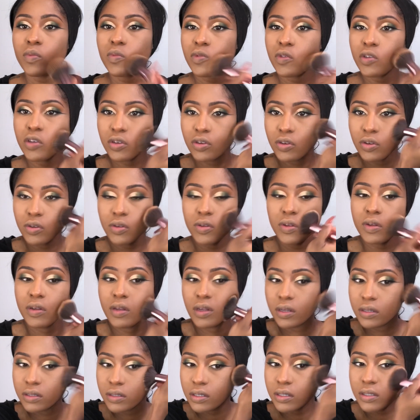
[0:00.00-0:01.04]
Just using
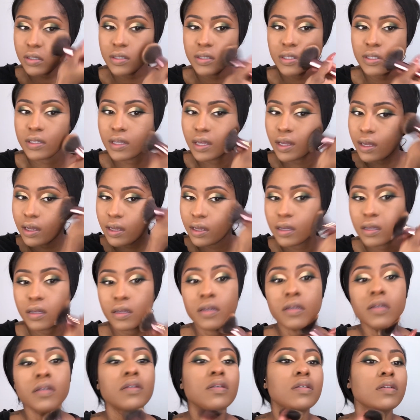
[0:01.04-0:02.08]
that to set
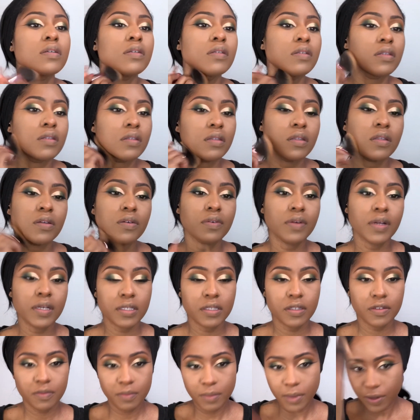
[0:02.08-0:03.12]
the rest
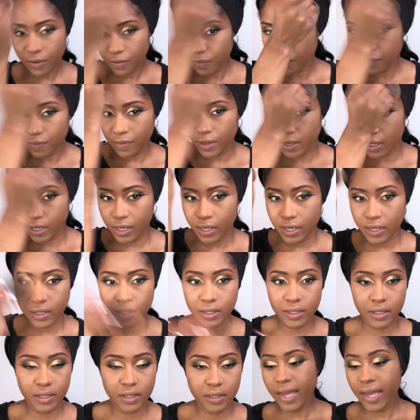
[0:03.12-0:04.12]
of my face.